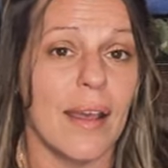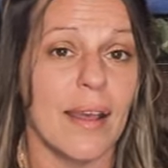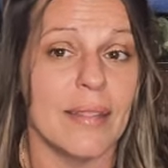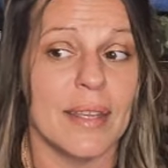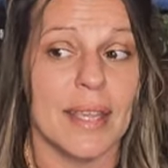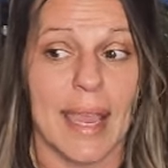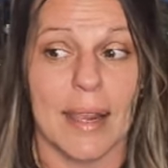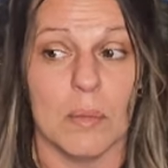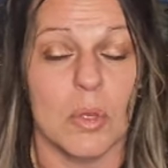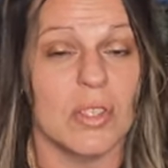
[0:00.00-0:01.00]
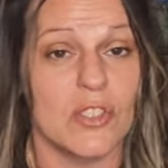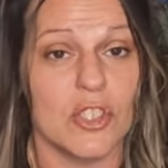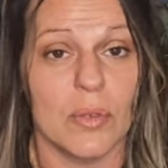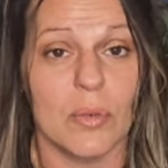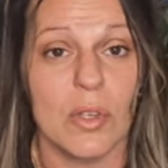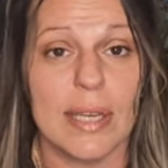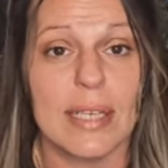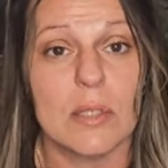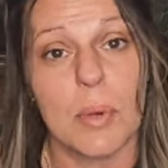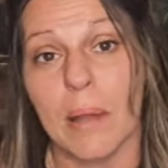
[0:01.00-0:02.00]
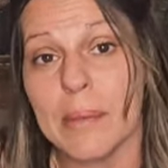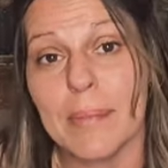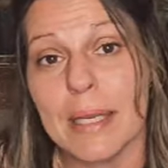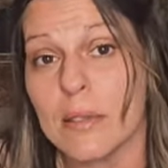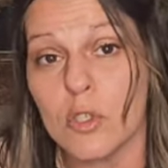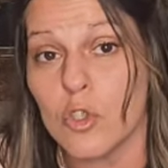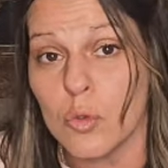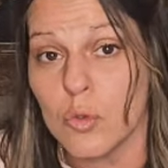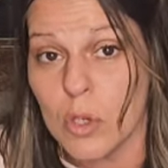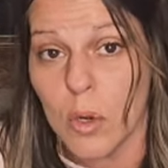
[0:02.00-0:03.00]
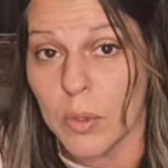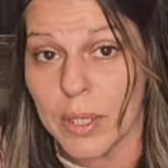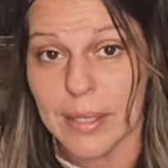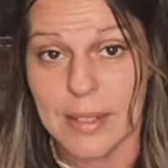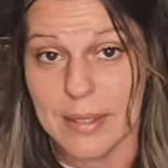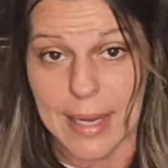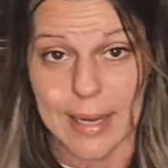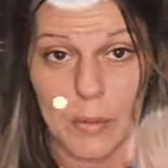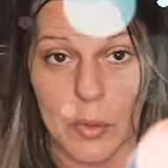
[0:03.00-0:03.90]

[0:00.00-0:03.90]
the animal in general, it's probably best that you don't get this animal